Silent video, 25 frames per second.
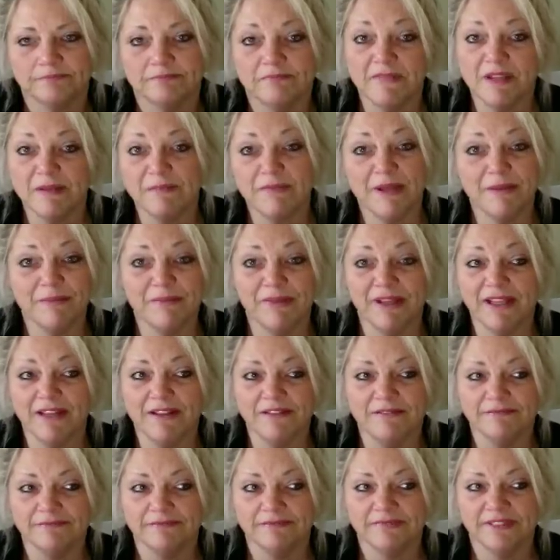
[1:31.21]

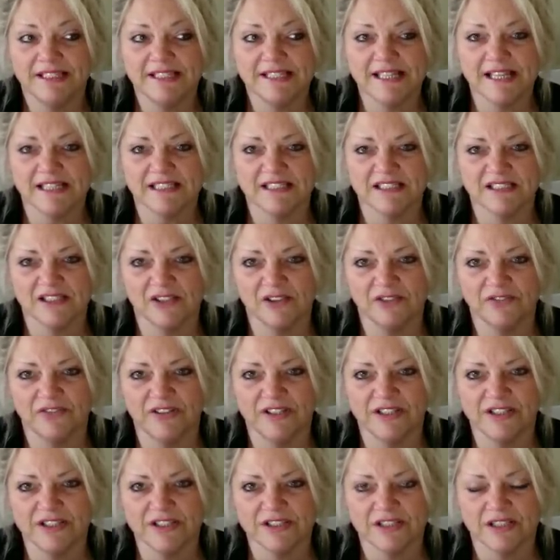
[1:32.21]
Me. Is that
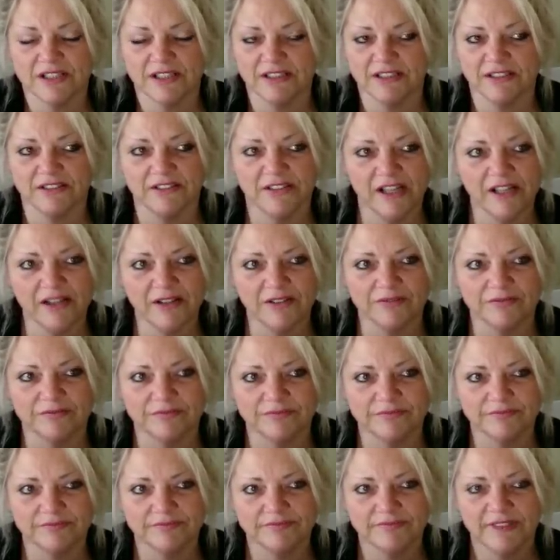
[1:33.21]
selfish? I don't know.
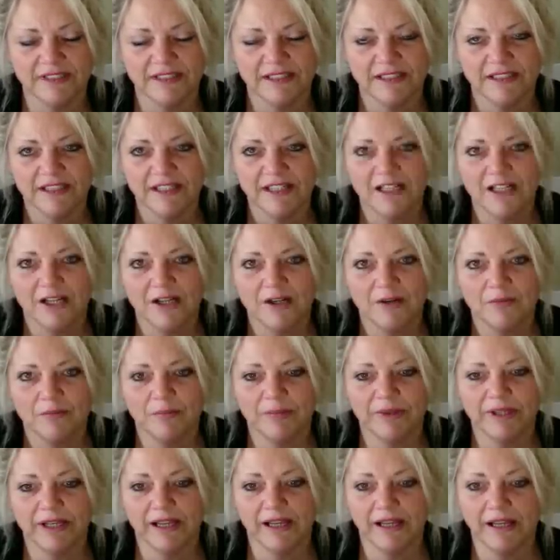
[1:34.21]

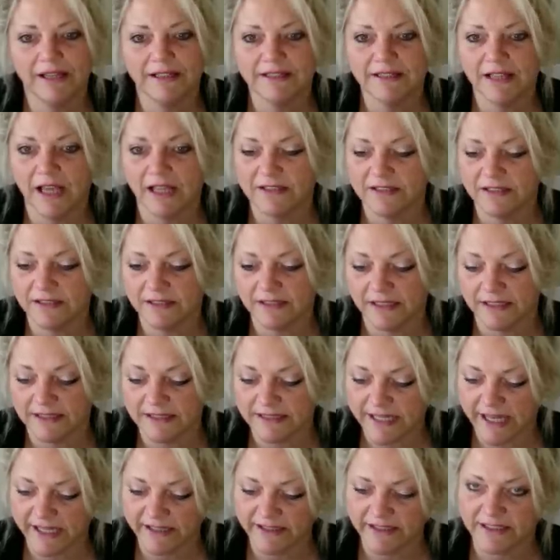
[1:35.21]
But I didn't
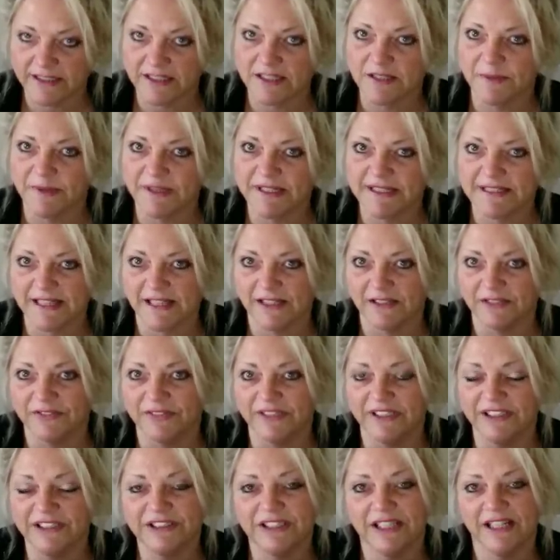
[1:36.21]
intend it to be
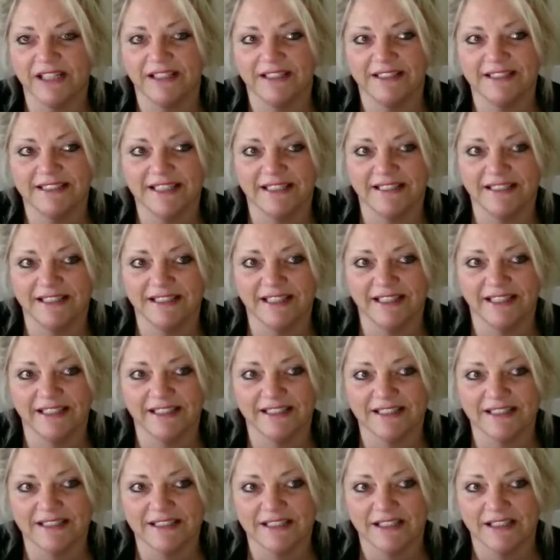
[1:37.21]
selfish. I intended it
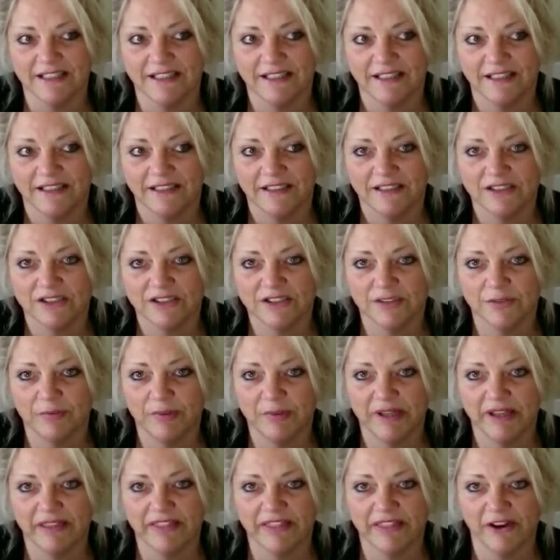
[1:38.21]
to
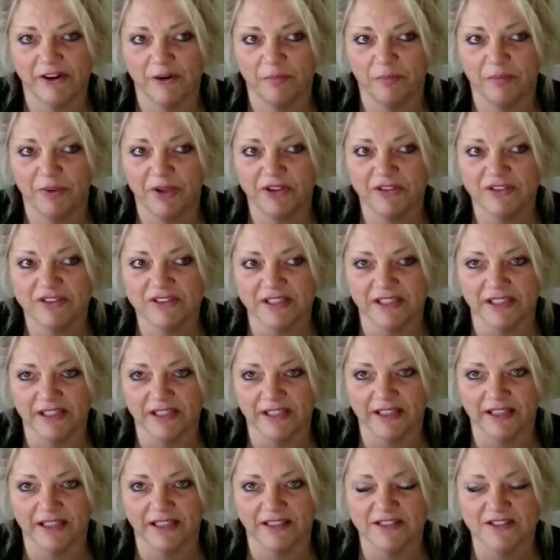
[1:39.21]
be
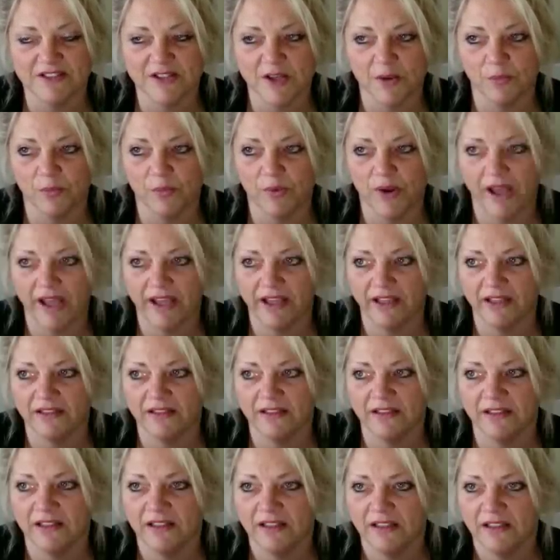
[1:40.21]
therapeutic in some way
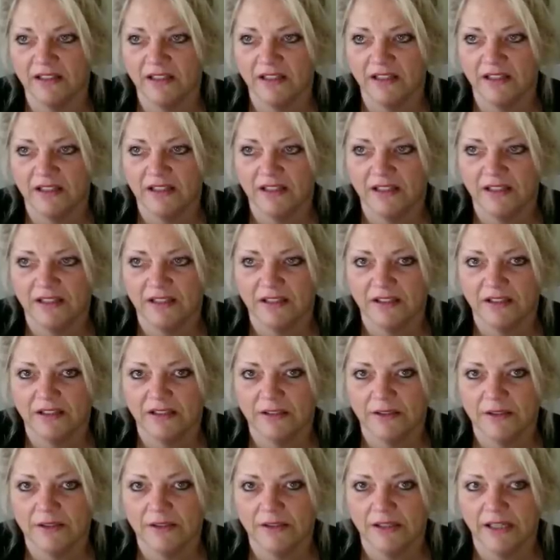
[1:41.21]
and
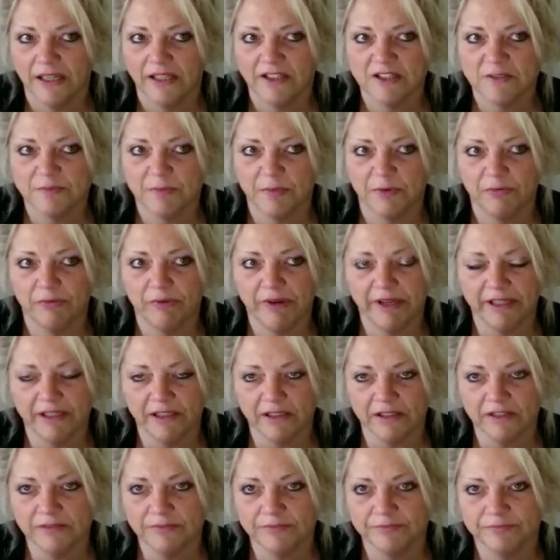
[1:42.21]
to be
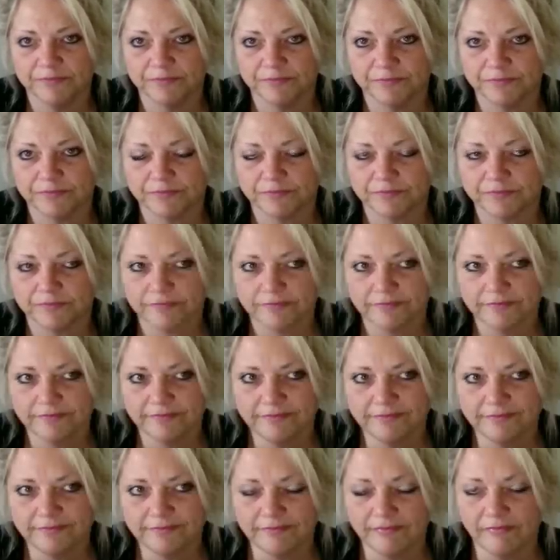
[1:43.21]
real.
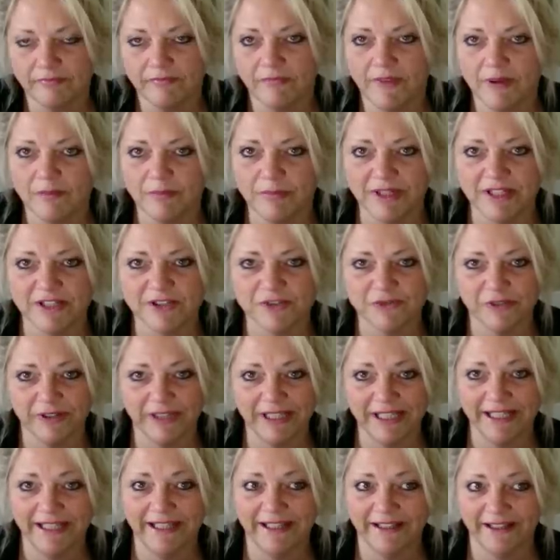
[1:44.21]
But it's
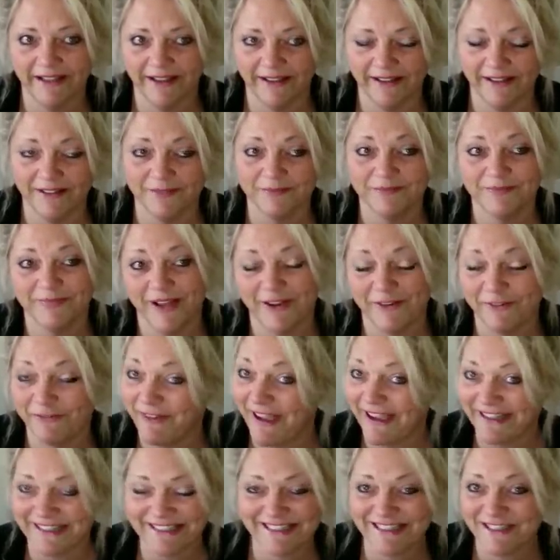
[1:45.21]
really
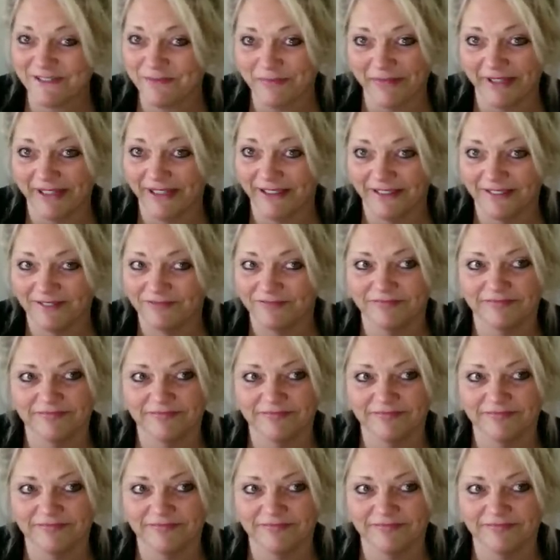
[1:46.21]
affected me.